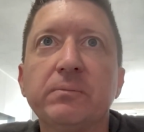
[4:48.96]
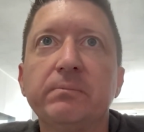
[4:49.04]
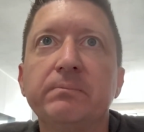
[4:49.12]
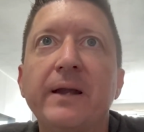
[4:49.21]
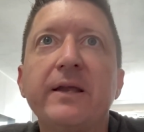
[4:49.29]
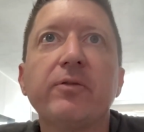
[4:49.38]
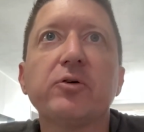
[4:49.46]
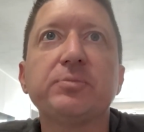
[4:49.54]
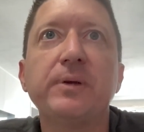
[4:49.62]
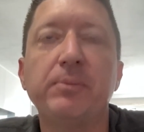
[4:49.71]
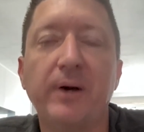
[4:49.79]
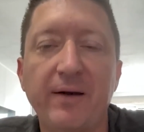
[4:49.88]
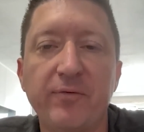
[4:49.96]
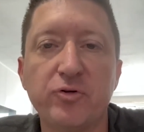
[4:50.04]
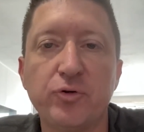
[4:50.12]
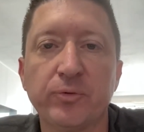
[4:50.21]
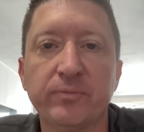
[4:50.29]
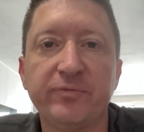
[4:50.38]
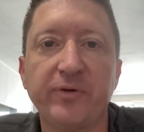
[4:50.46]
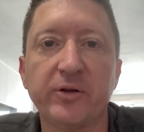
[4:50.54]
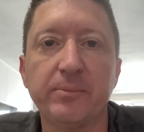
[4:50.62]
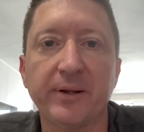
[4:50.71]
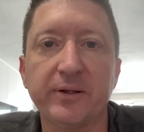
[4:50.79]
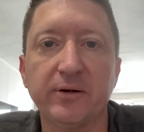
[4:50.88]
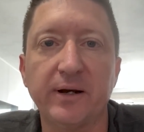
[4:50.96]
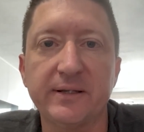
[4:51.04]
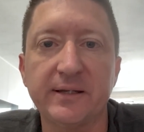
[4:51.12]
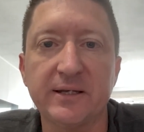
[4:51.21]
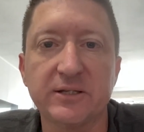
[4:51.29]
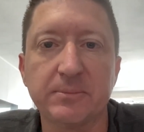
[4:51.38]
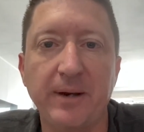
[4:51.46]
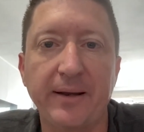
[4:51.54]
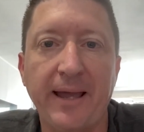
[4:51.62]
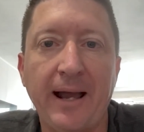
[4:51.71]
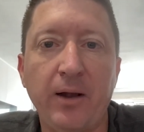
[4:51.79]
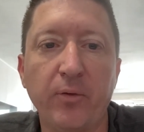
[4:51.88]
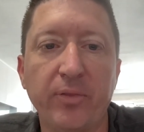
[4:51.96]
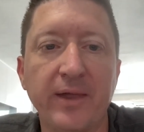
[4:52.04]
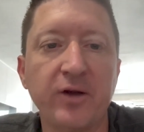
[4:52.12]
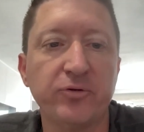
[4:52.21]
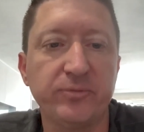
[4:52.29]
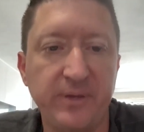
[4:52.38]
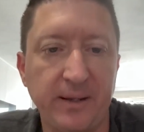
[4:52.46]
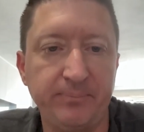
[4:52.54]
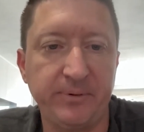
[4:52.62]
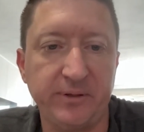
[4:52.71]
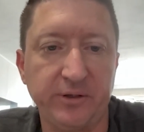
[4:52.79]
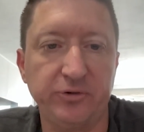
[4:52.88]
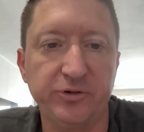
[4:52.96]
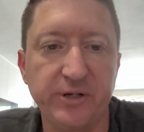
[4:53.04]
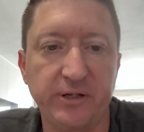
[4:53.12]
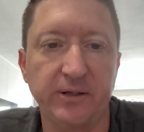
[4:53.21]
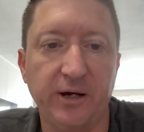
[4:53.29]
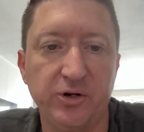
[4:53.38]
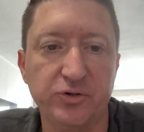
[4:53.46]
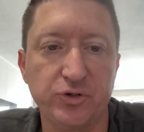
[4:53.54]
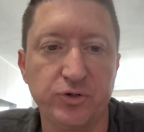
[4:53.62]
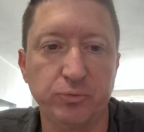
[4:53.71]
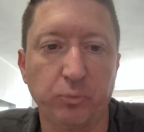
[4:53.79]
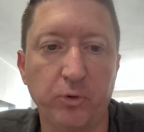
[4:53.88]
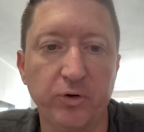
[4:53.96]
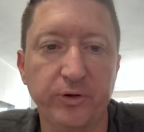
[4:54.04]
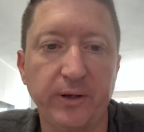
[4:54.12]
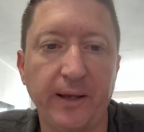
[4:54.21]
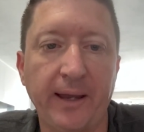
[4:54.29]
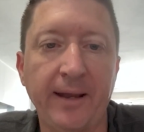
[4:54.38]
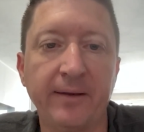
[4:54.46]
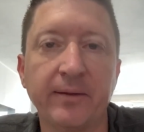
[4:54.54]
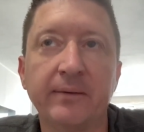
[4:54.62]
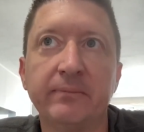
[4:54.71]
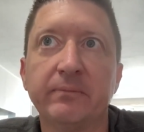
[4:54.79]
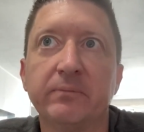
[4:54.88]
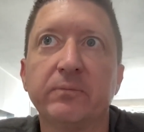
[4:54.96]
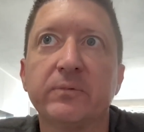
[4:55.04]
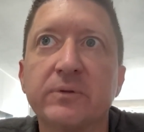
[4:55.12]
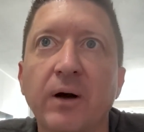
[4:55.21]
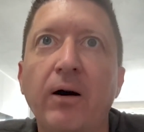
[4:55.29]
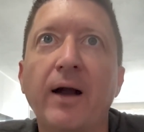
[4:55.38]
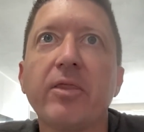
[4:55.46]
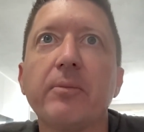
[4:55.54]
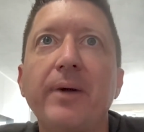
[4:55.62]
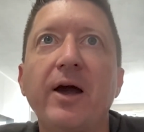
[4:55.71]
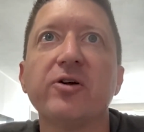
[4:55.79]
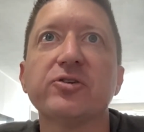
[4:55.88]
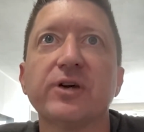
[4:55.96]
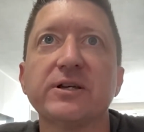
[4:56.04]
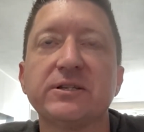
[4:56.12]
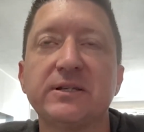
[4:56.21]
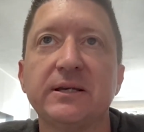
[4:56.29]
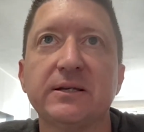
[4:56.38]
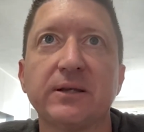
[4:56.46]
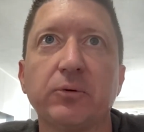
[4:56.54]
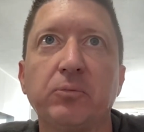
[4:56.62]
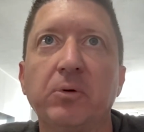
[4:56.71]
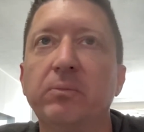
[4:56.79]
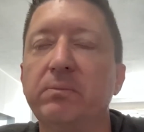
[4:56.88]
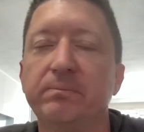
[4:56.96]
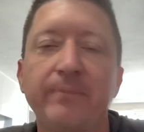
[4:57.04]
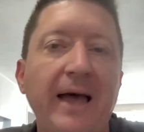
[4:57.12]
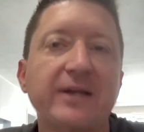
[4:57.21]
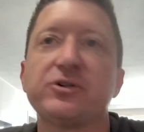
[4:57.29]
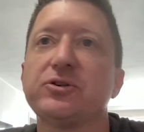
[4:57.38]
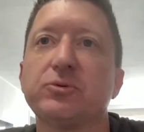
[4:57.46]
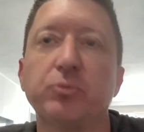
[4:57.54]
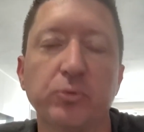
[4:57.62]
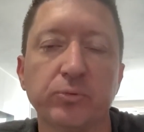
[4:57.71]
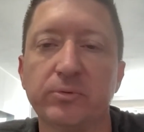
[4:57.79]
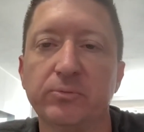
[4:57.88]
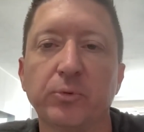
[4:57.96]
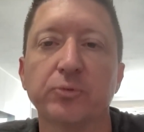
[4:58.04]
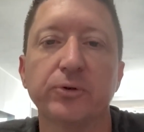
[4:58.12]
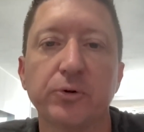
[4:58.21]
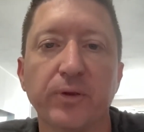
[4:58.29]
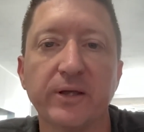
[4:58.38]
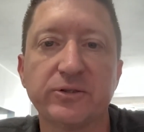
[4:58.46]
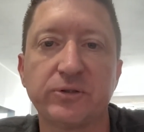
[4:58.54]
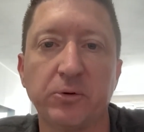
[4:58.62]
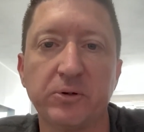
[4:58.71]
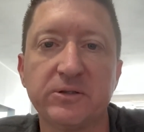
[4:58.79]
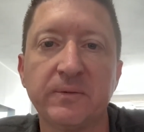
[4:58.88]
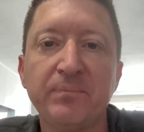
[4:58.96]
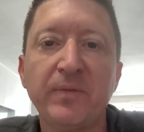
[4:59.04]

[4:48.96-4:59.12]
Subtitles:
many of those people have their own fundamental ideas about how their particular technology should work. And a lot of the barriers I see is like, well, Macs just won't do this. So it's